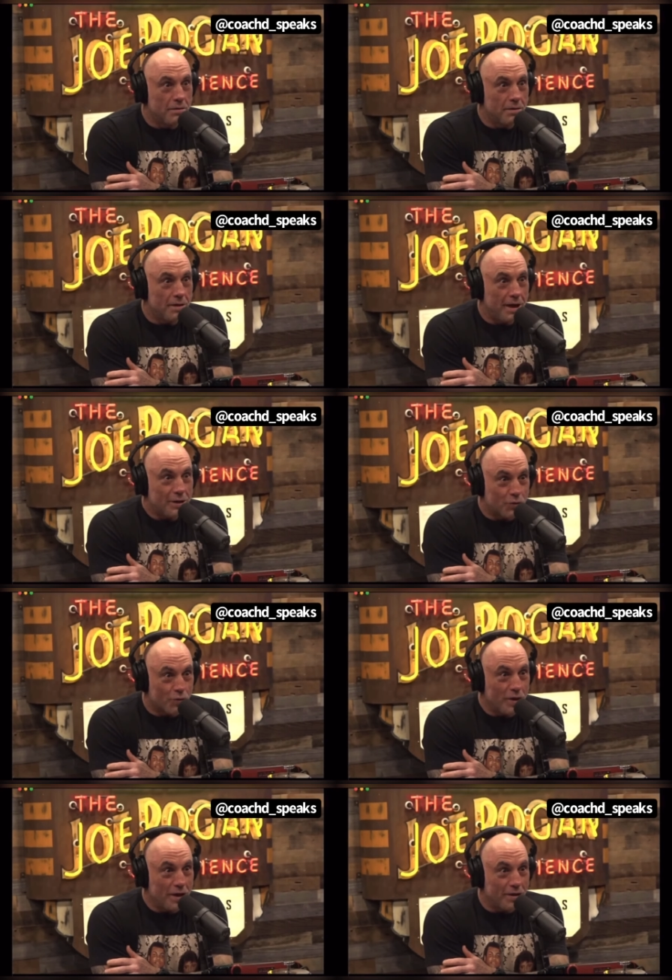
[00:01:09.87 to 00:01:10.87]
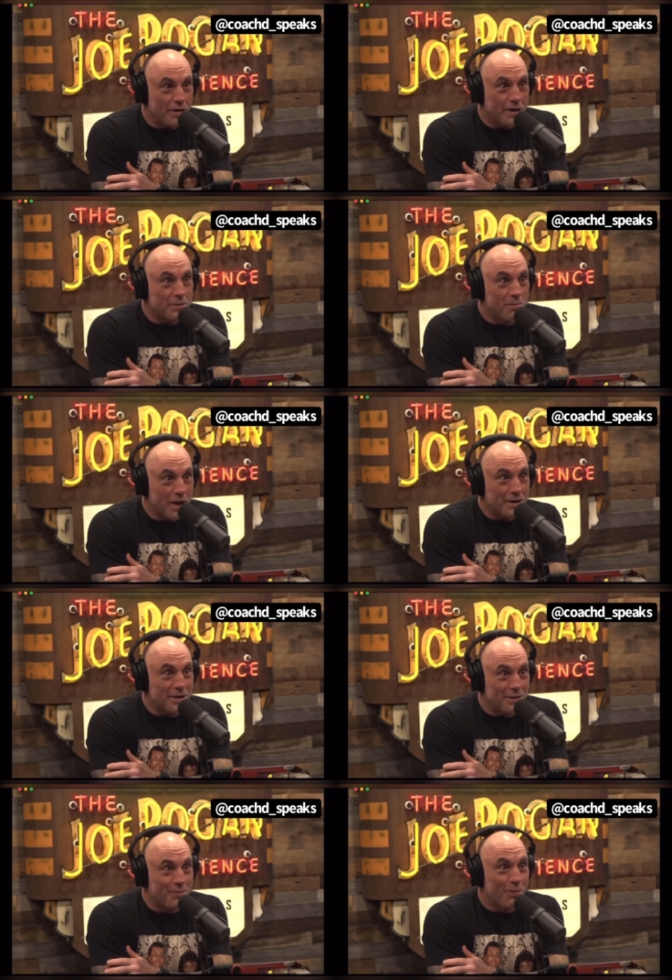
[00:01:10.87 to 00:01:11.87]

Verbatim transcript: It's eh. real. As much as we